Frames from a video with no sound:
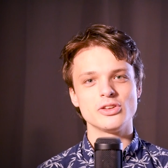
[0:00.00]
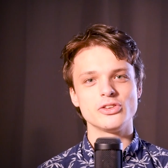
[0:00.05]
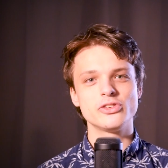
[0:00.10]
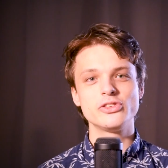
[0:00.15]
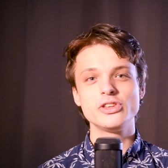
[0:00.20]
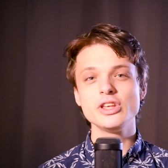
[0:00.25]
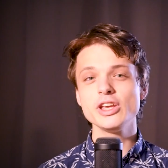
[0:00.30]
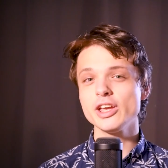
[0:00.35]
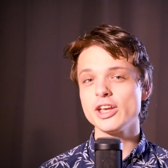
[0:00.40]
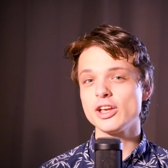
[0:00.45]

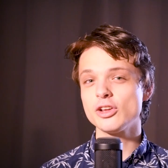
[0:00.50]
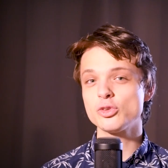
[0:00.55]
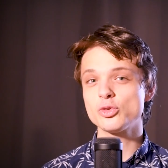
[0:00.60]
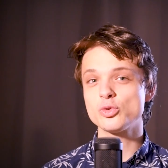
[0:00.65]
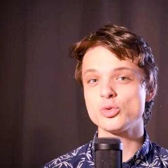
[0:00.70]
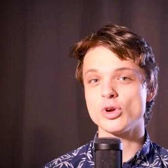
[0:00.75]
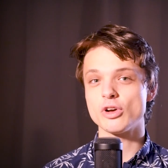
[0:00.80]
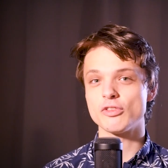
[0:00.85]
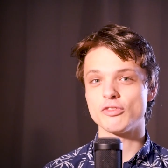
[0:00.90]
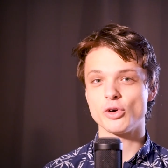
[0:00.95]
Seeking
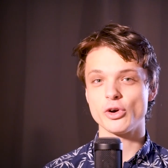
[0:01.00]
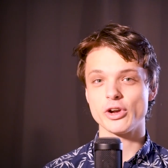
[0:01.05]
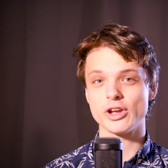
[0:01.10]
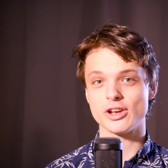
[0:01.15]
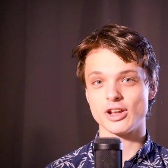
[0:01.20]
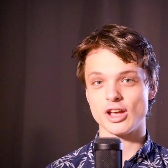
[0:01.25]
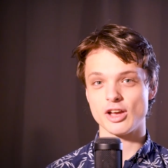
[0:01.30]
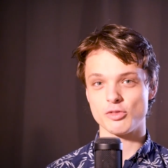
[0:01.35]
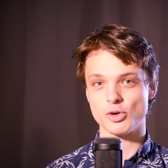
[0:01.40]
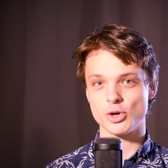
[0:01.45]
to
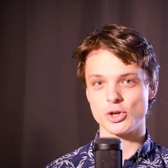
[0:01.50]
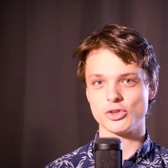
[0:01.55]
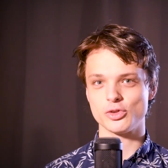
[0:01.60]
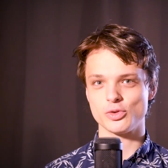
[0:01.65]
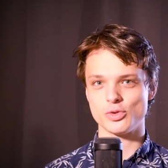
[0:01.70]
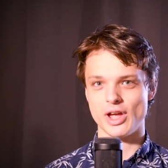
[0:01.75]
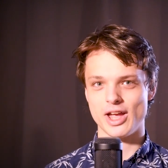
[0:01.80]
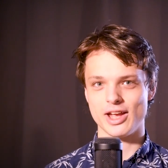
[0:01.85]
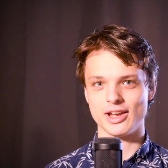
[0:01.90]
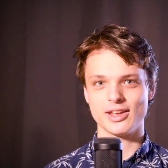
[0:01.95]
avoid a voice
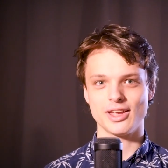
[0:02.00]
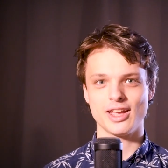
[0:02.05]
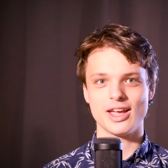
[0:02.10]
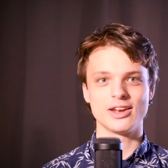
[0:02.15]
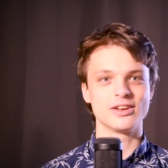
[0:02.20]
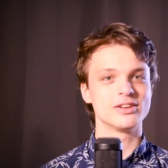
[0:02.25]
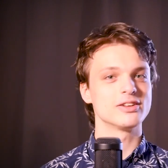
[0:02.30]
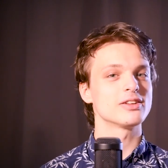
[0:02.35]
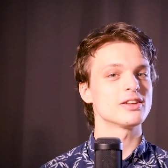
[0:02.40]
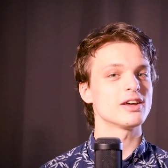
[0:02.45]
crack
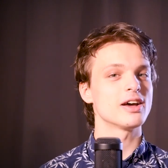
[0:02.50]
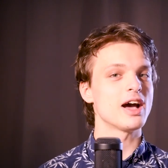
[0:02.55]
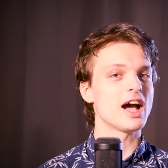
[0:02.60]
and